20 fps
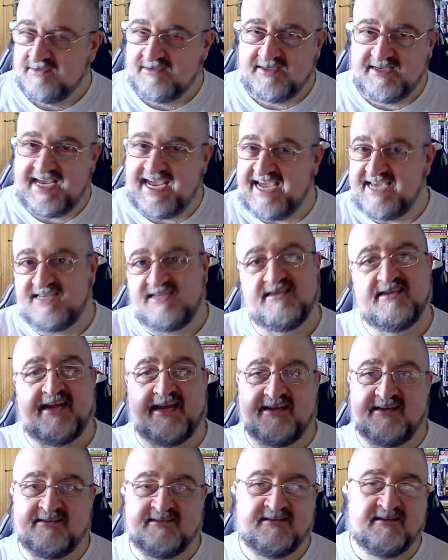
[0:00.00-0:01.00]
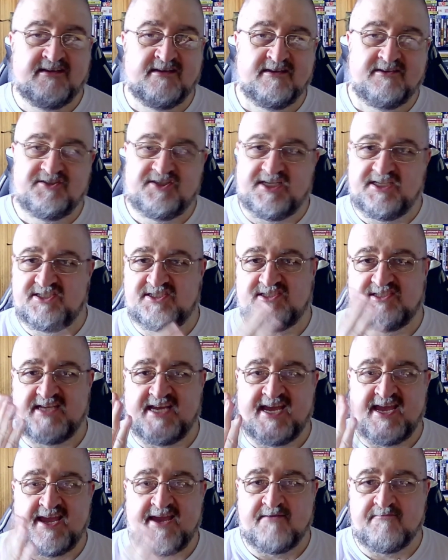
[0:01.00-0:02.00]
acing it. She's
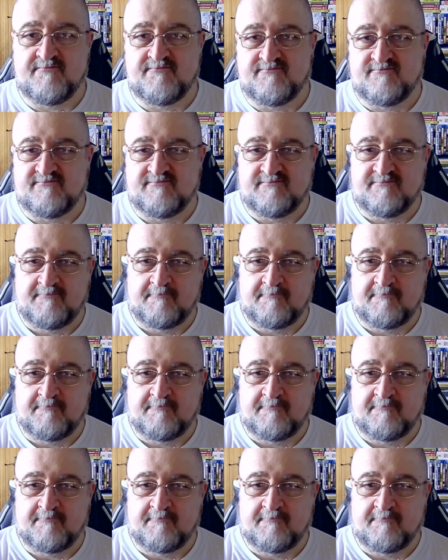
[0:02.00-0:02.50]
had